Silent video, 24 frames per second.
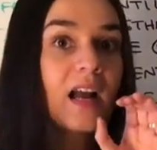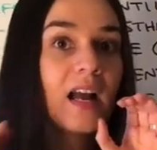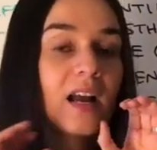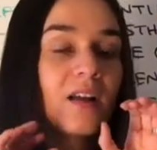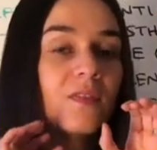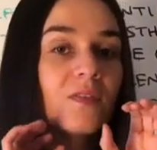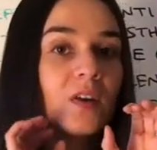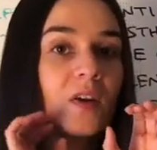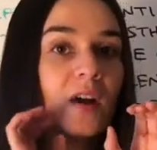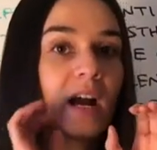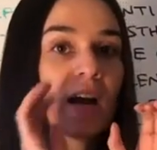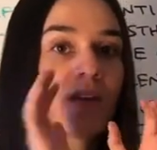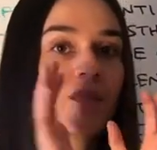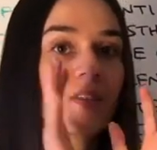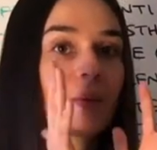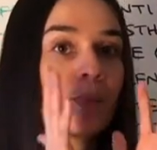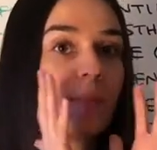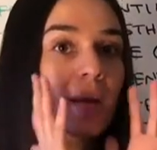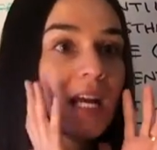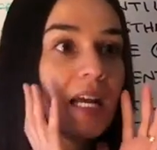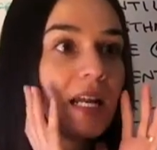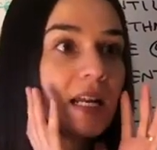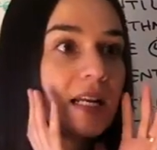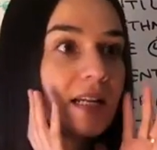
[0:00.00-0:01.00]
If they're having
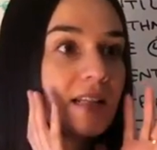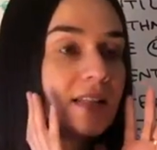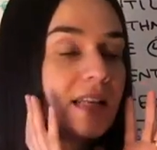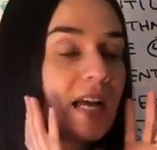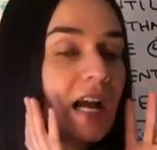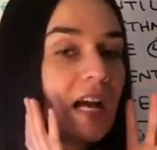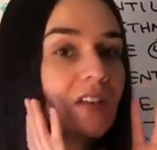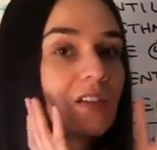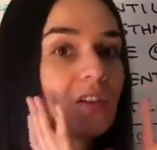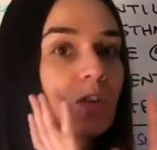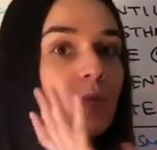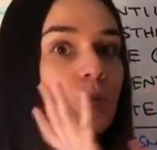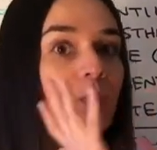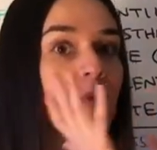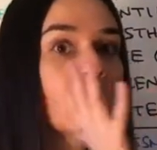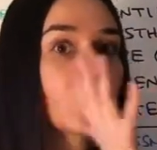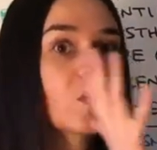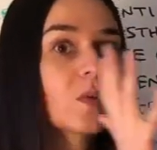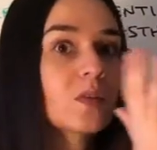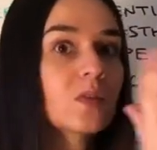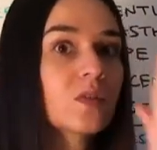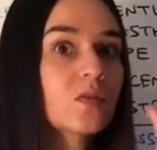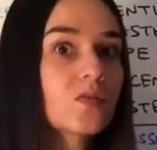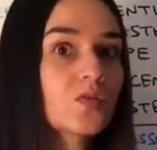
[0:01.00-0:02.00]
a panic attack, they're
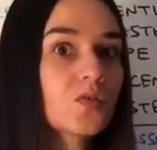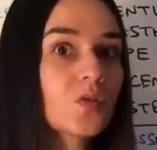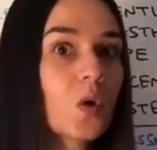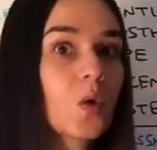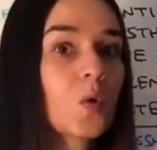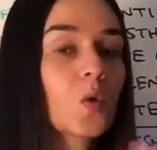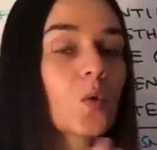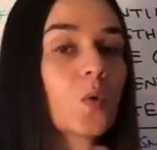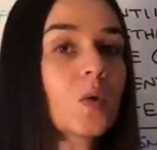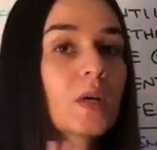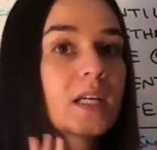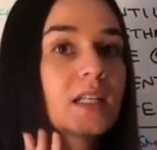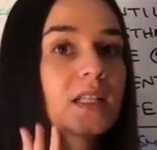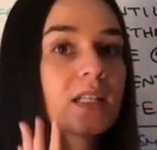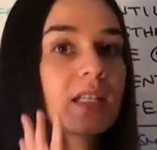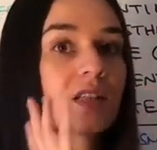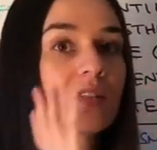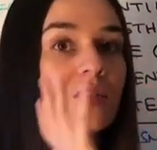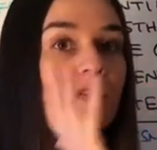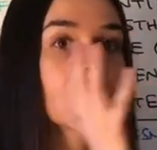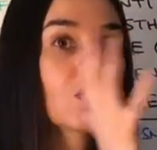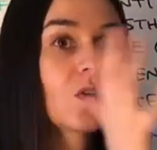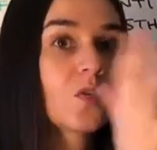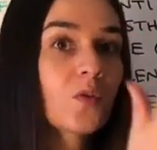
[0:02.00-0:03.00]
blowing so
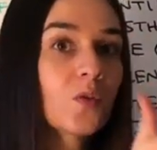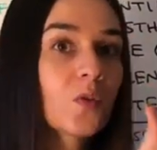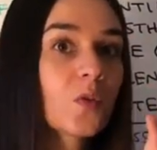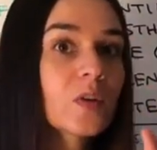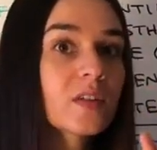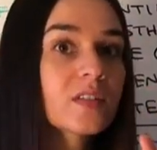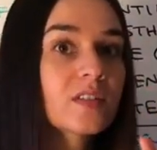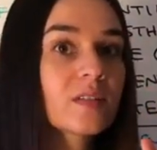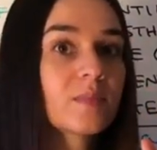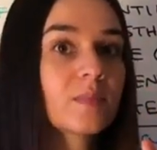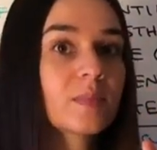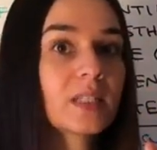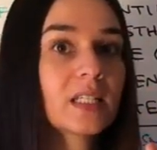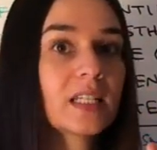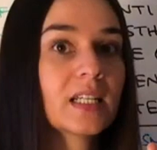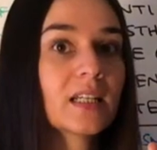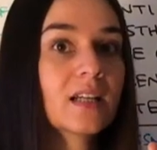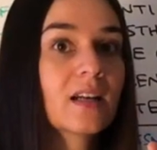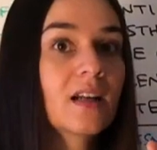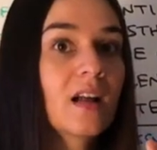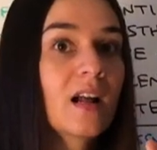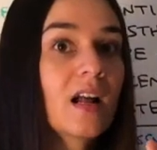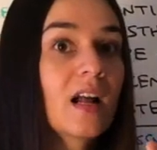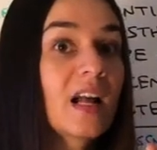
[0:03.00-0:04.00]
quickly, so
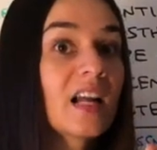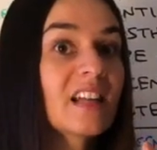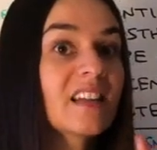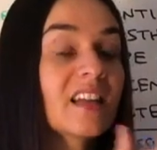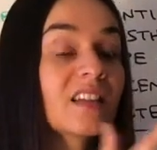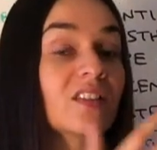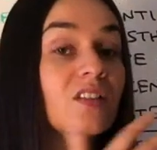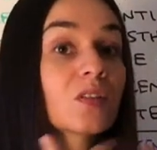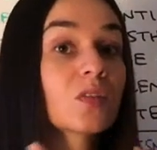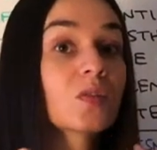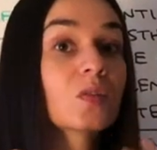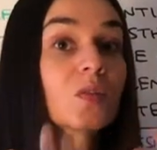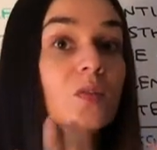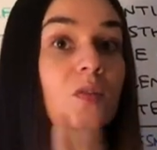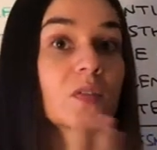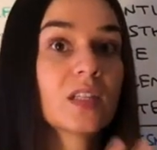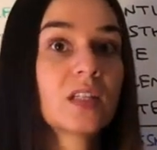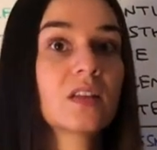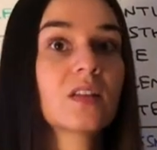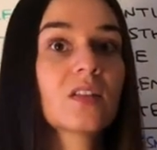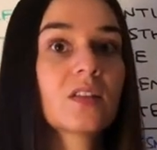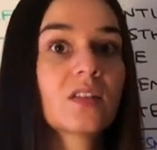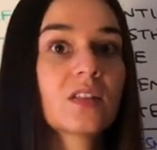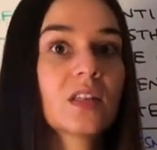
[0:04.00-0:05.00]
forcibly, that they're
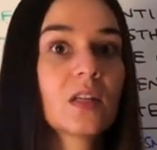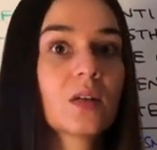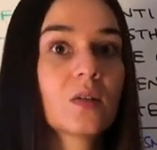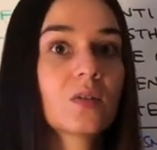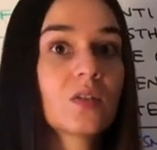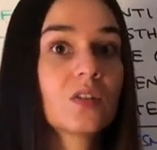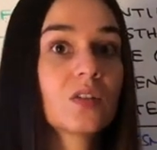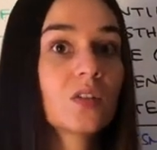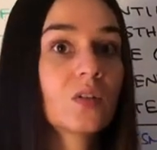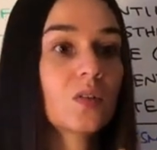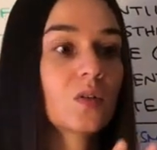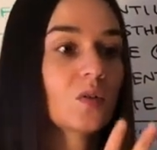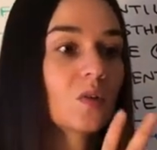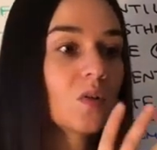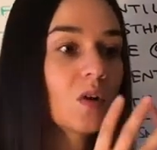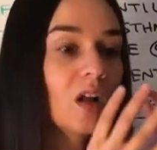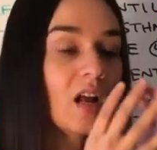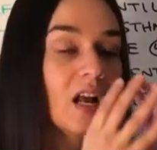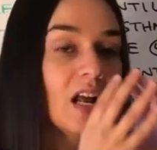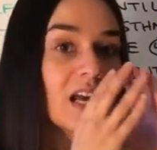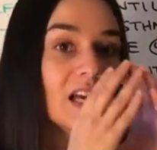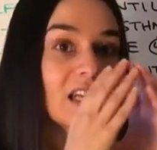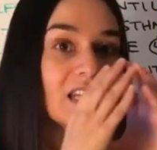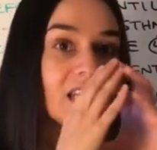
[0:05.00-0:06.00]
losing their CO2.
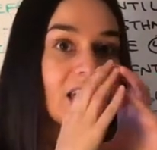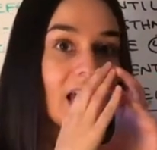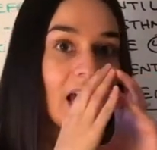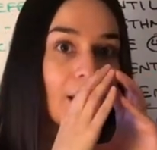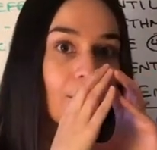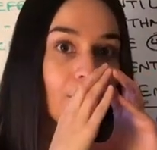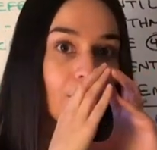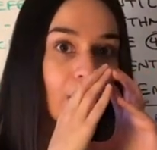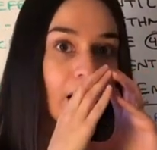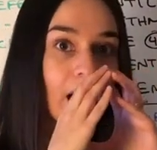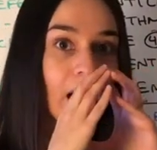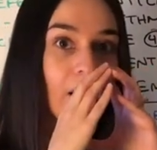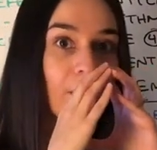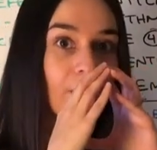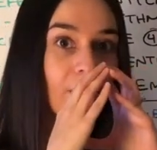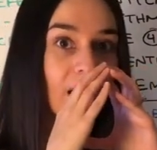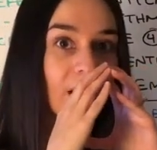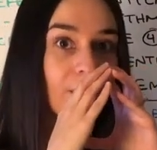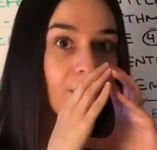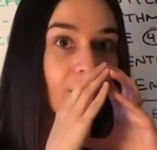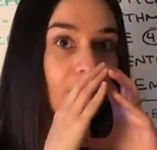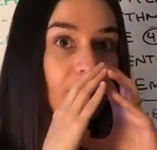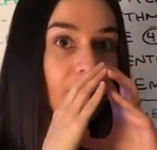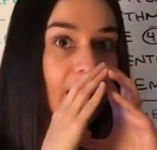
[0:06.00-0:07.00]
That brown
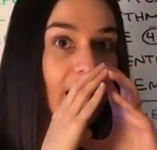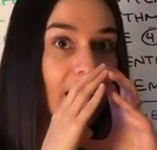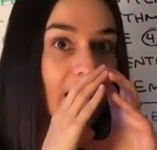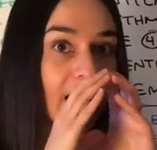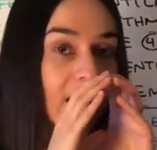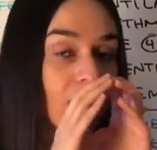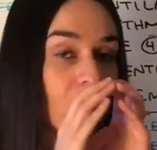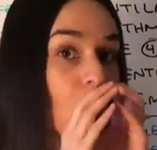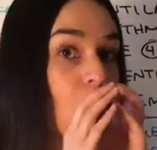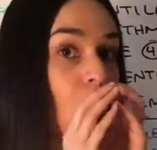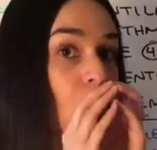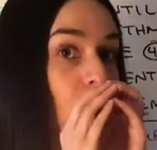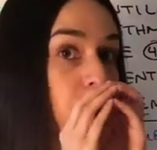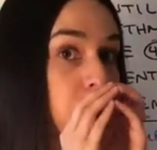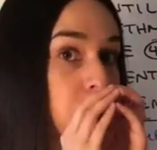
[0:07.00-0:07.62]
paper bag,